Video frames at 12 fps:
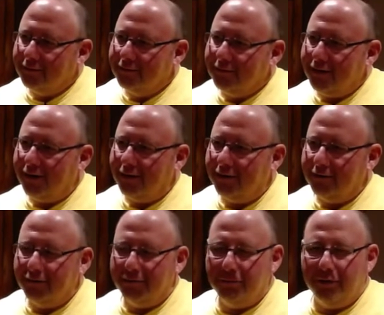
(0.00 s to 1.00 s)

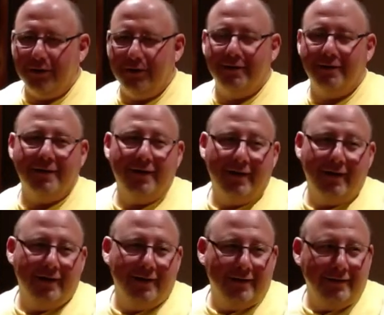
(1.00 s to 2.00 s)
Yeah. Well,
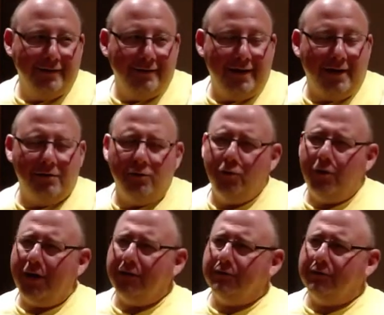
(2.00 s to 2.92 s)
Yeah, who else?